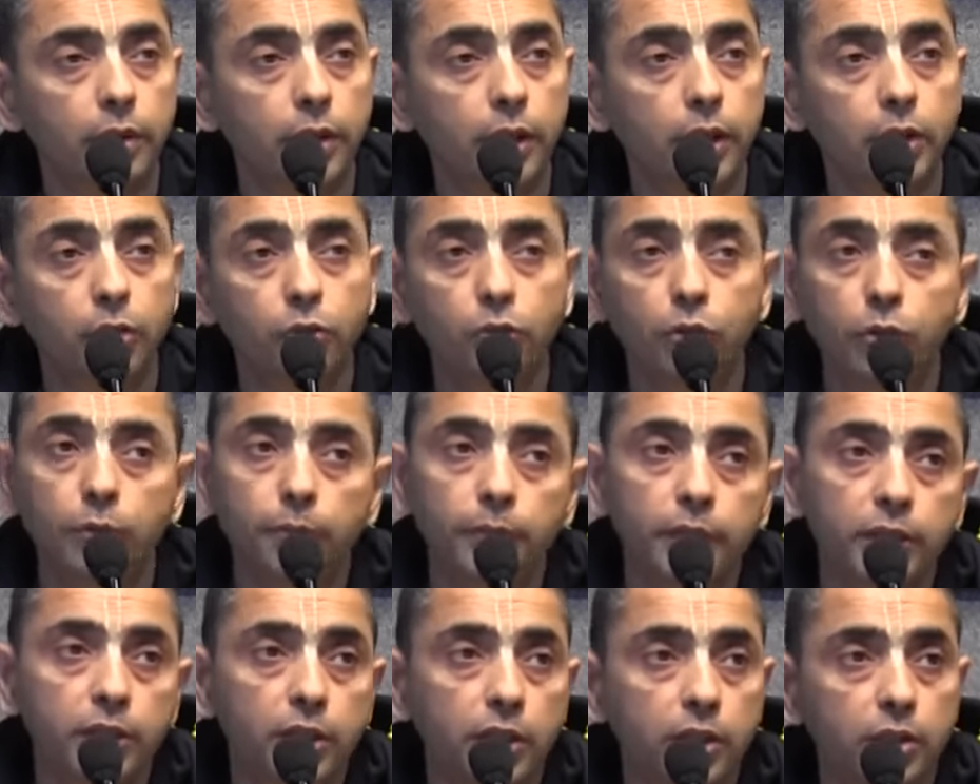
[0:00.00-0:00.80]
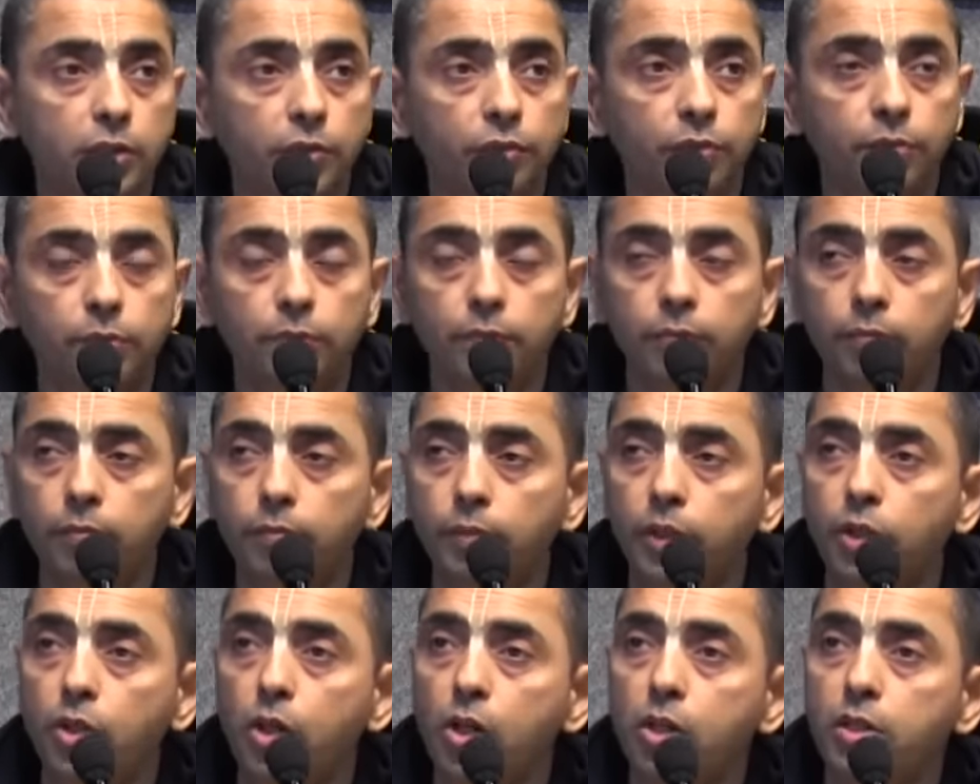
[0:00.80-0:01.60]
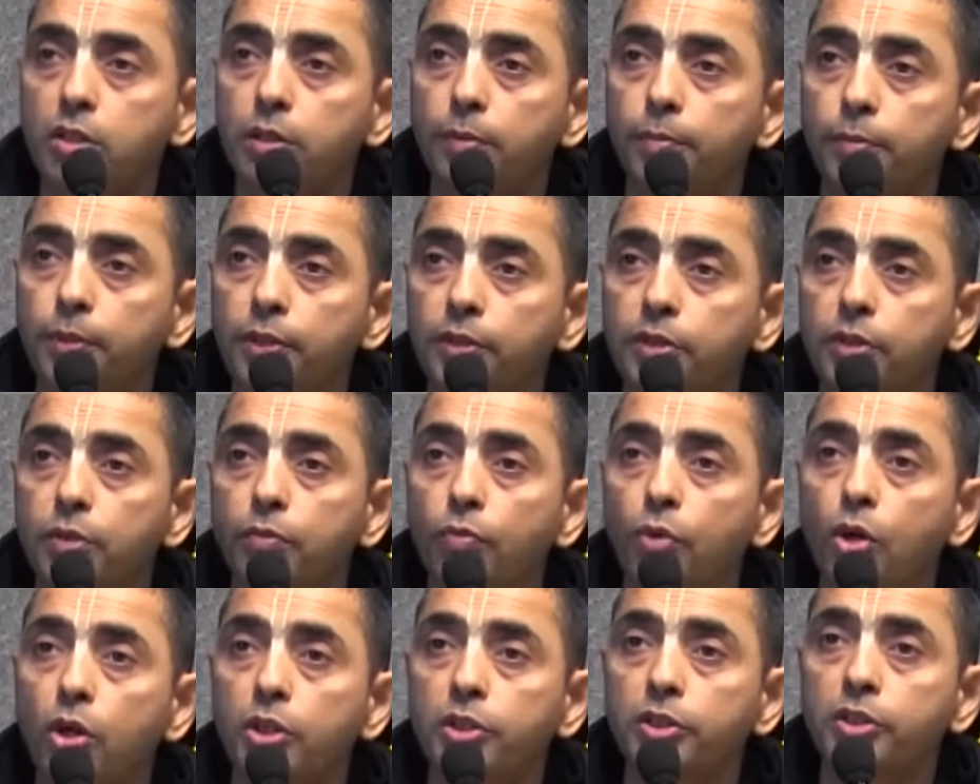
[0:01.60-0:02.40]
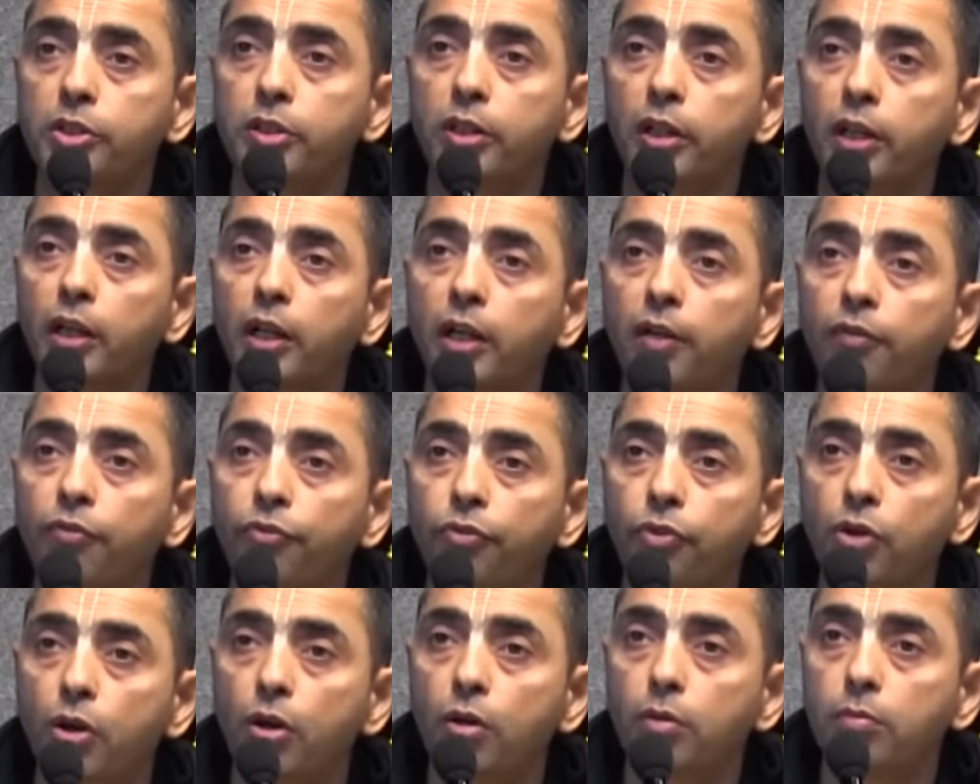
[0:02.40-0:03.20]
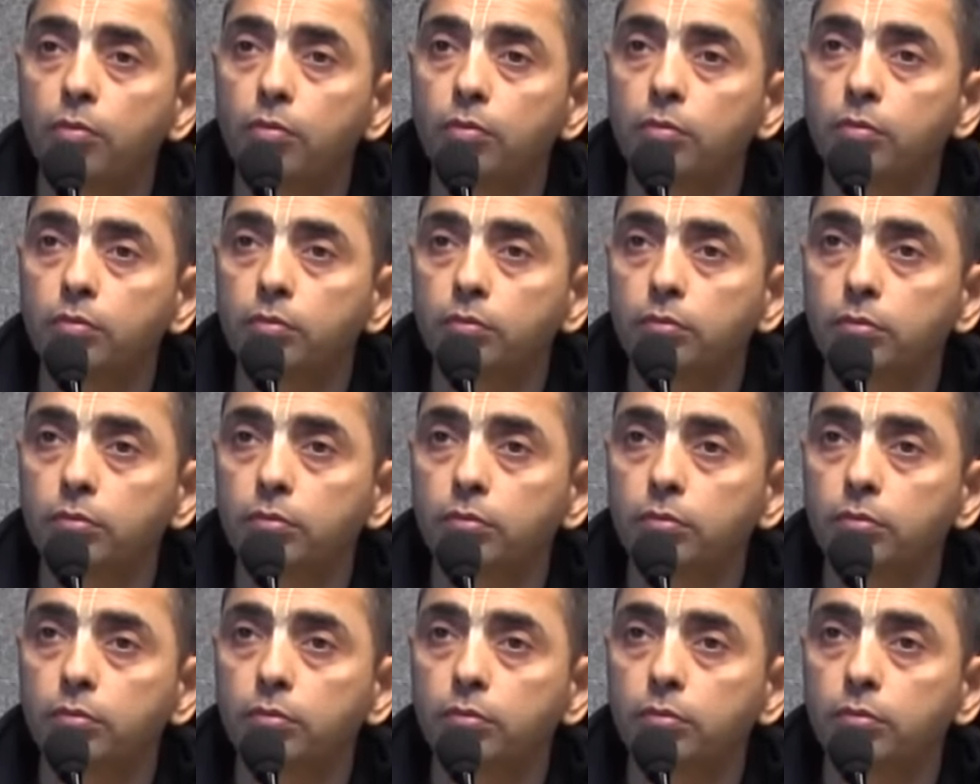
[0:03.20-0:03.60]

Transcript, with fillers: It could be just because a person wants relief from